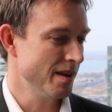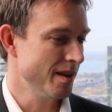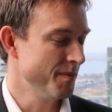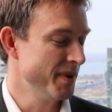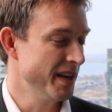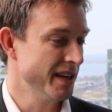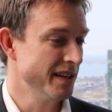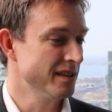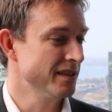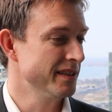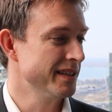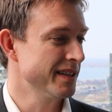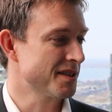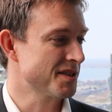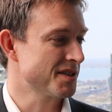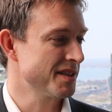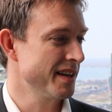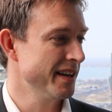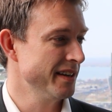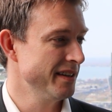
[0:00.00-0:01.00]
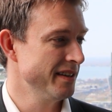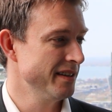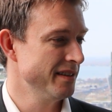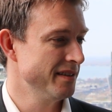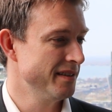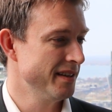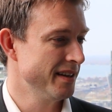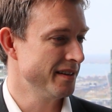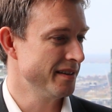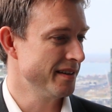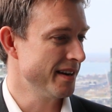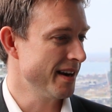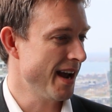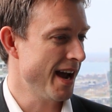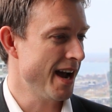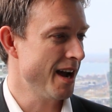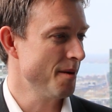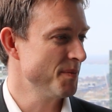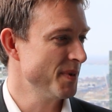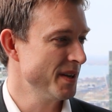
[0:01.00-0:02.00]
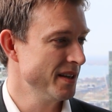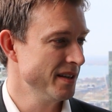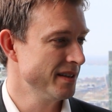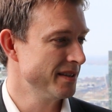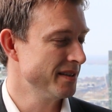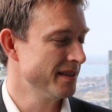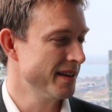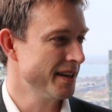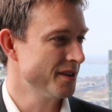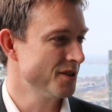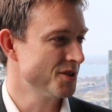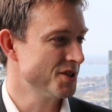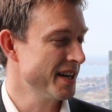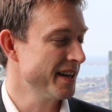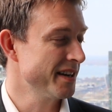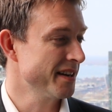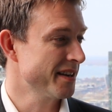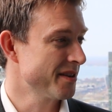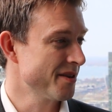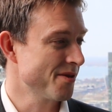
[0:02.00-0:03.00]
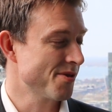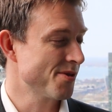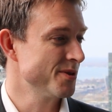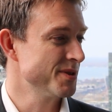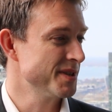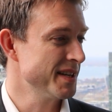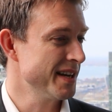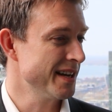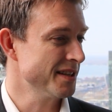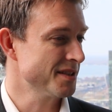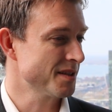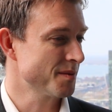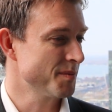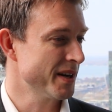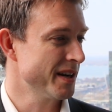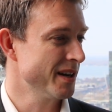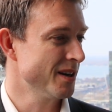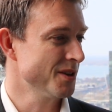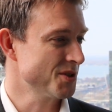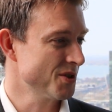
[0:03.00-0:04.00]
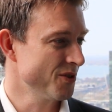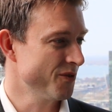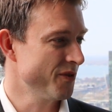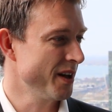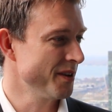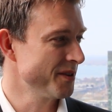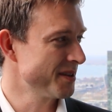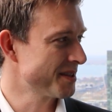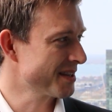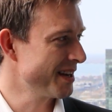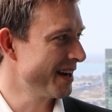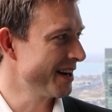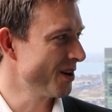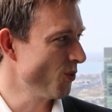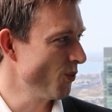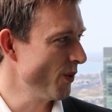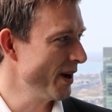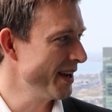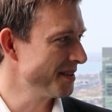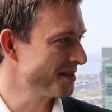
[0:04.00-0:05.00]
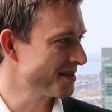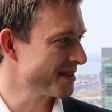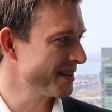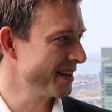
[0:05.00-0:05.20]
immediately excited and happy and energetic and enthusiastic, but I also felt this kind of weight